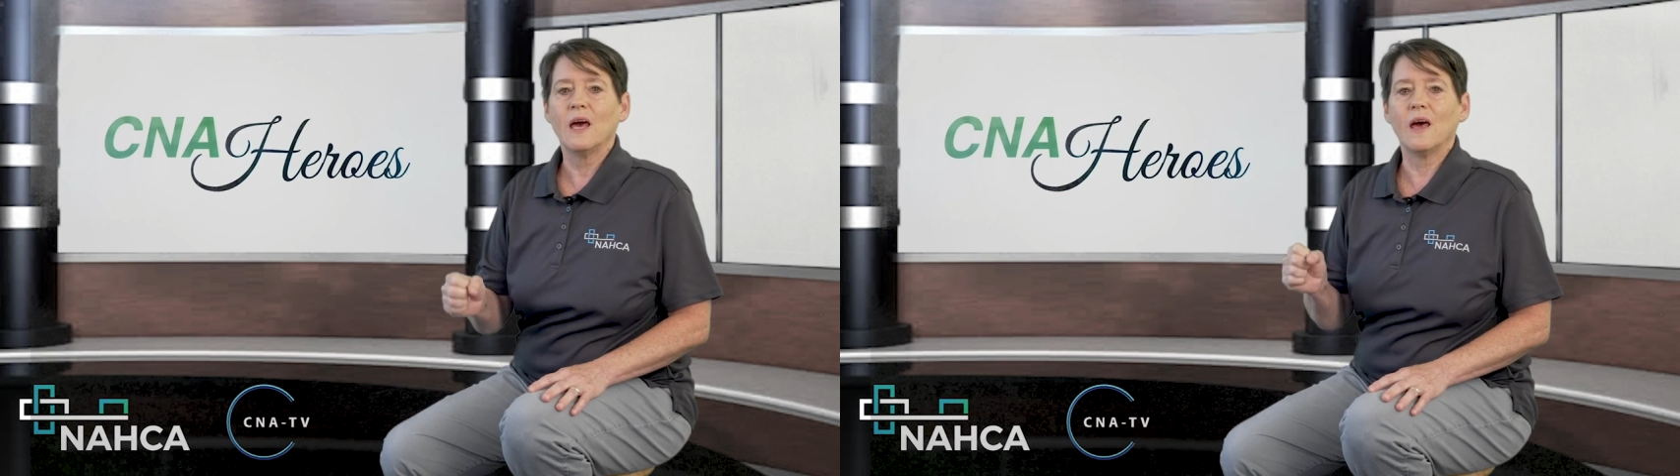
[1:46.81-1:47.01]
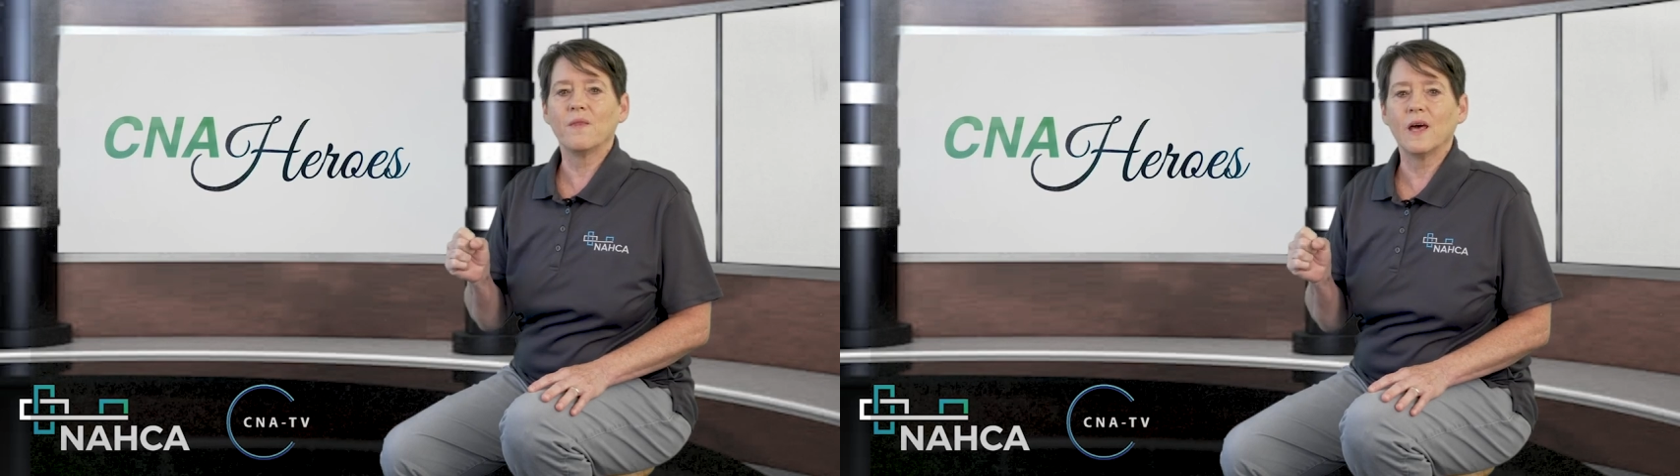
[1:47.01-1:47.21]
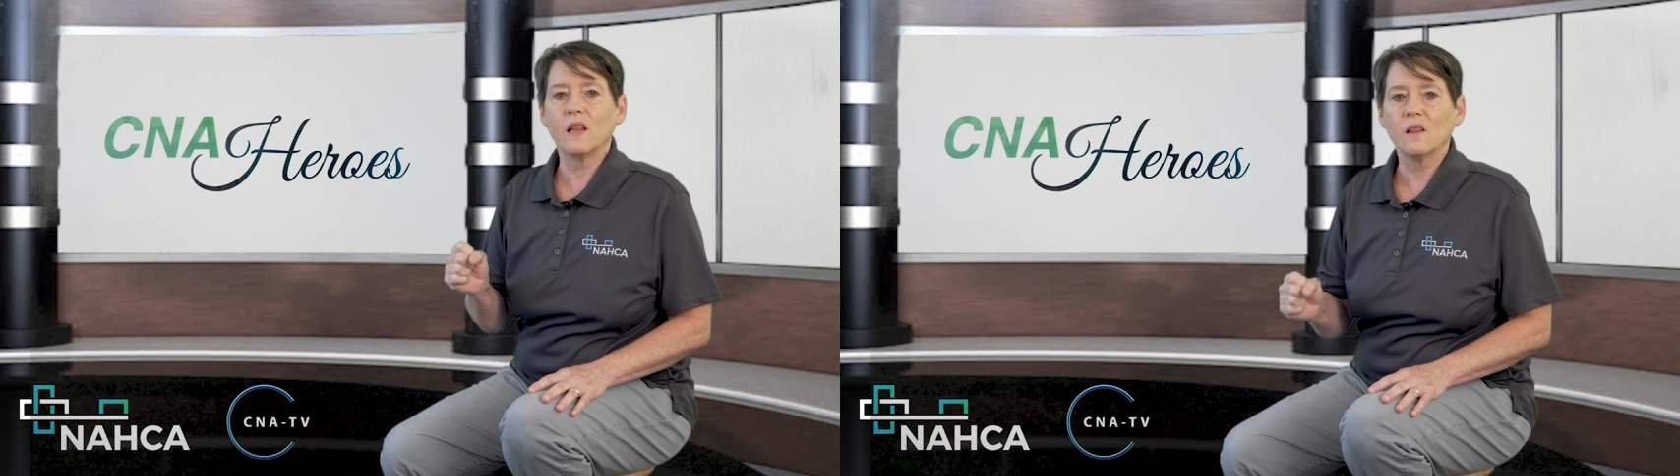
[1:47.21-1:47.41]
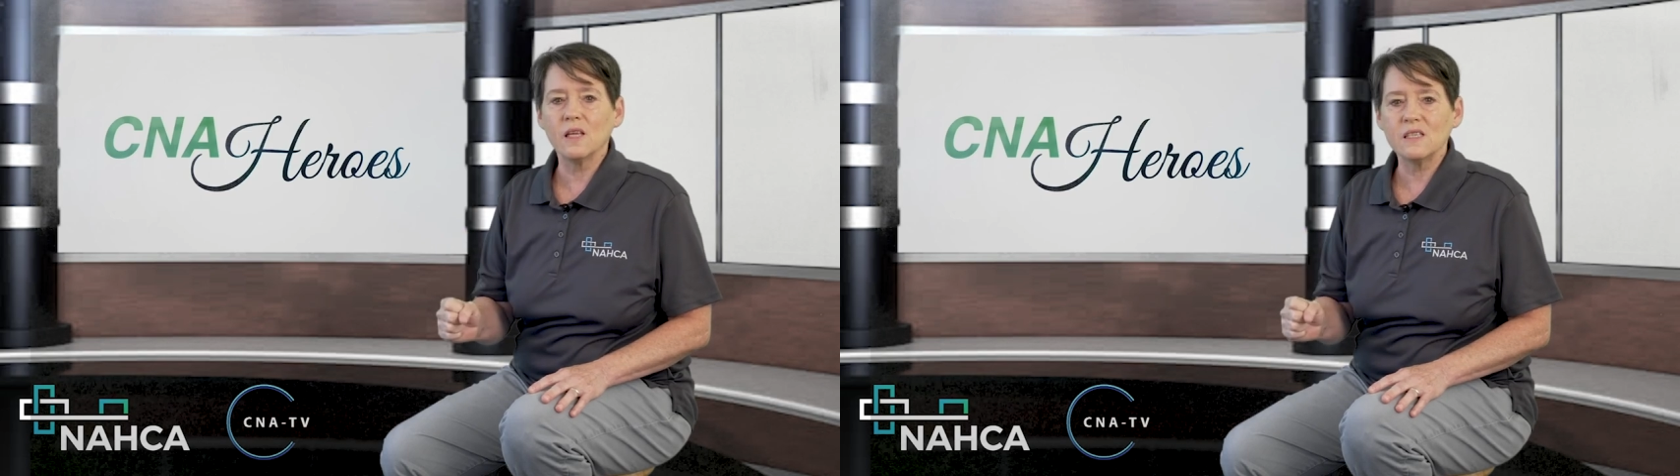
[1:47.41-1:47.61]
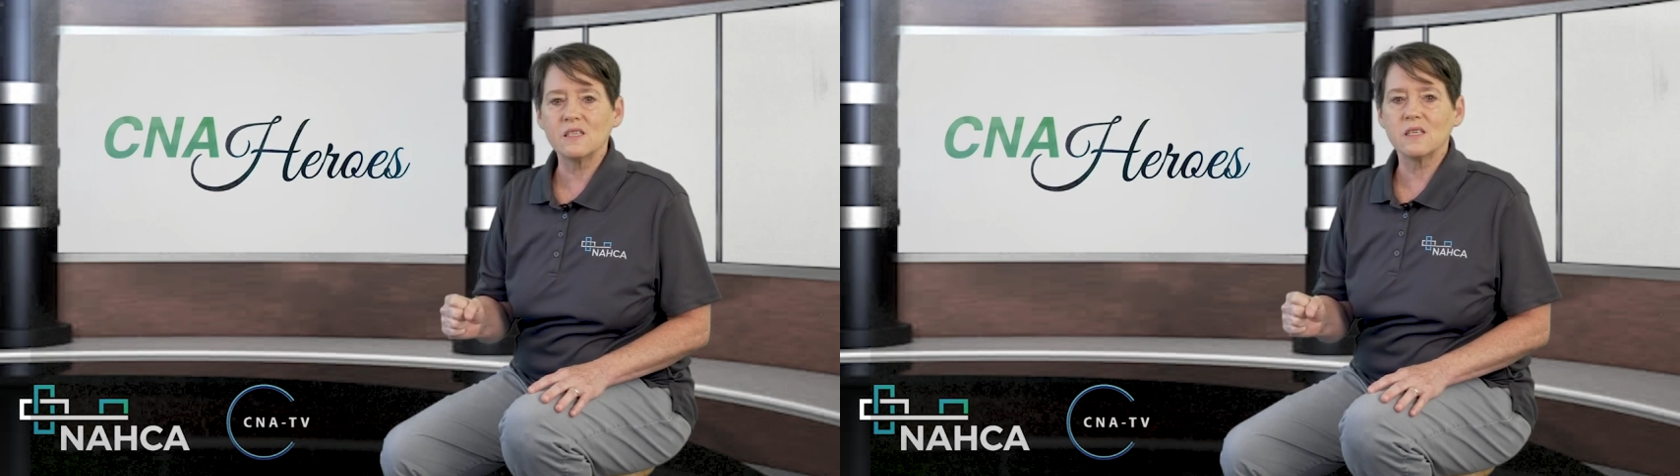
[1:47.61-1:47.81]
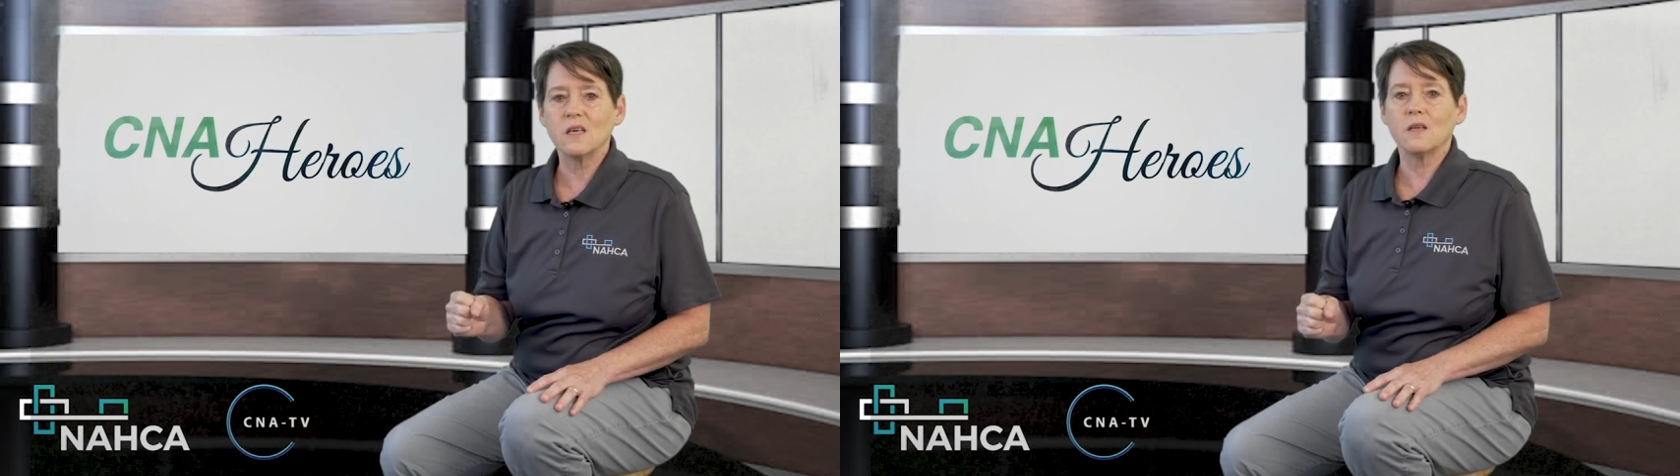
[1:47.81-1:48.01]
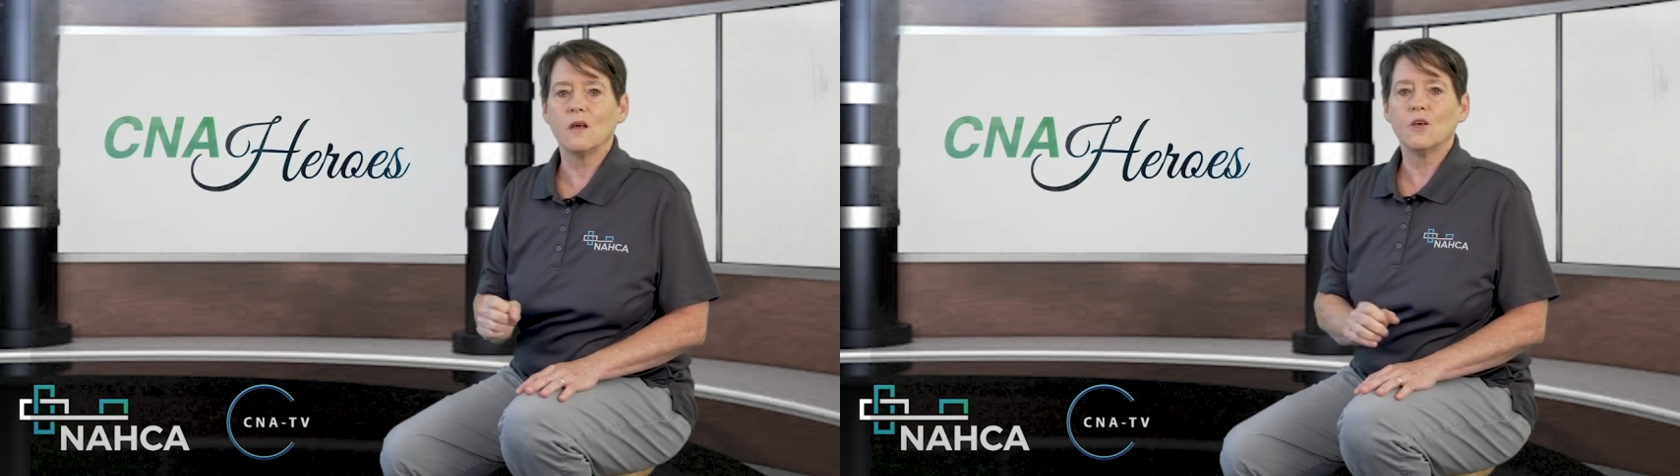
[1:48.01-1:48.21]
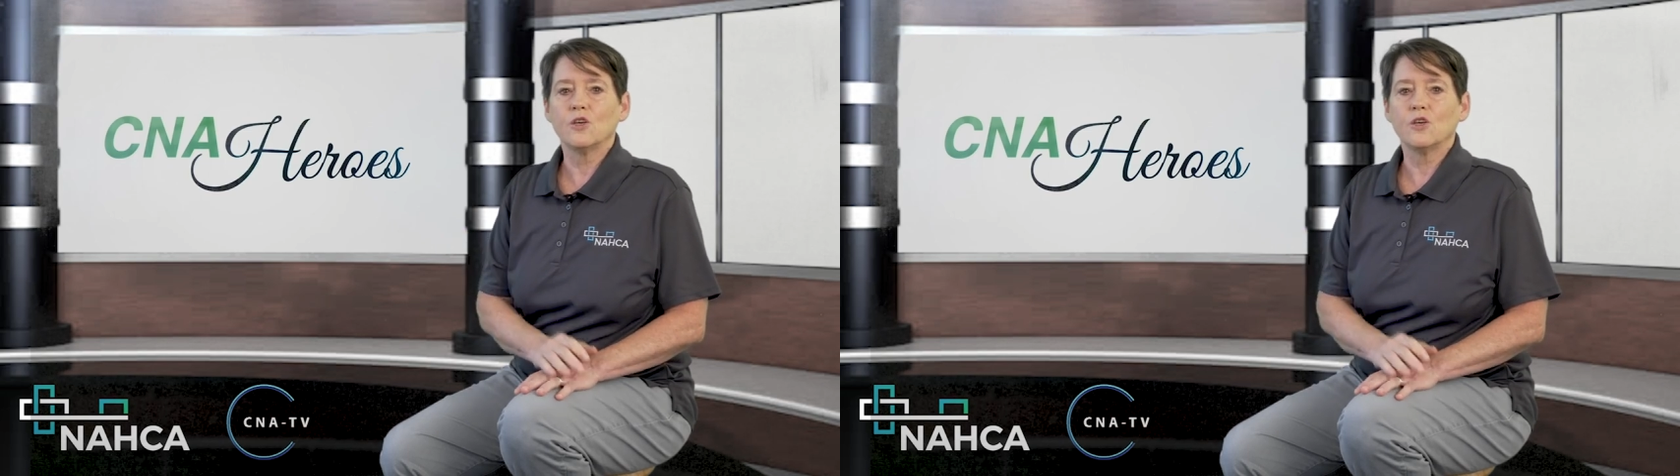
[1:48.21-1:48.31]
and they listen